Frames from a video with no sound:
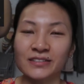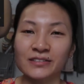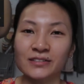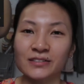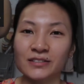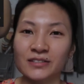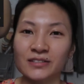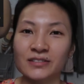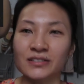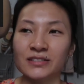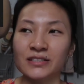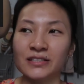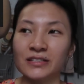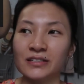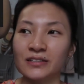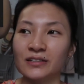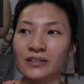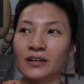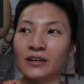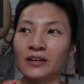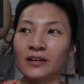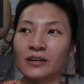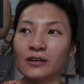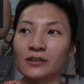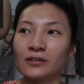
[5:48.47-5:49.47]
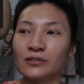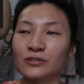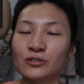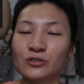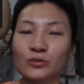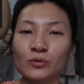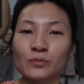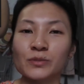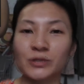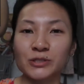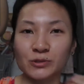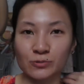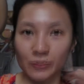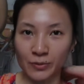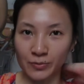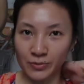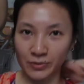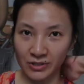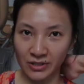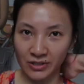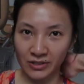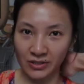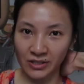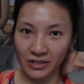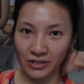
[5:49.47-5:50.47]
to see so much
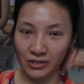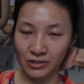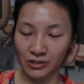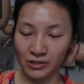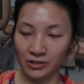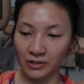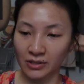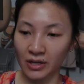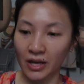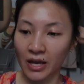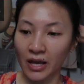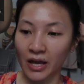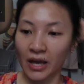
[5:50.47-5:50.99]
representation.